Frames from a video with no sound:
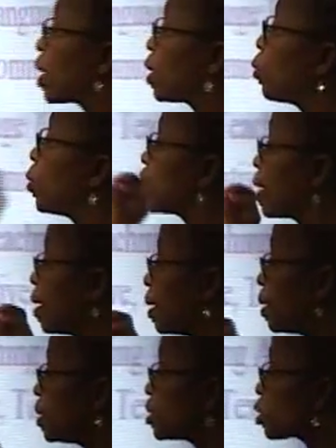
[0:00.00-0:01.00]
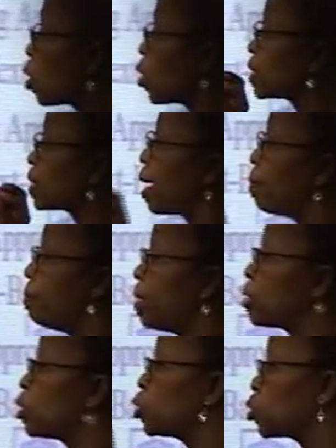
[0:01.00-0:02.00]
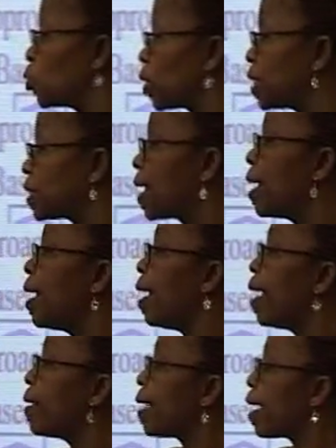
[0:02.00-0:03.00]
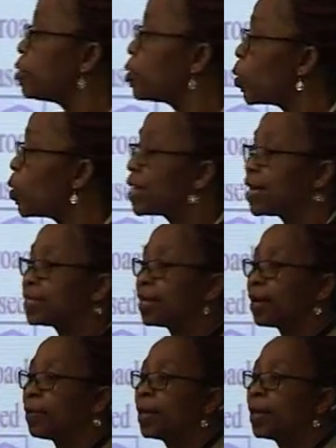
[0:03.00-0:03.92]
working with Xhosa method students. And I know that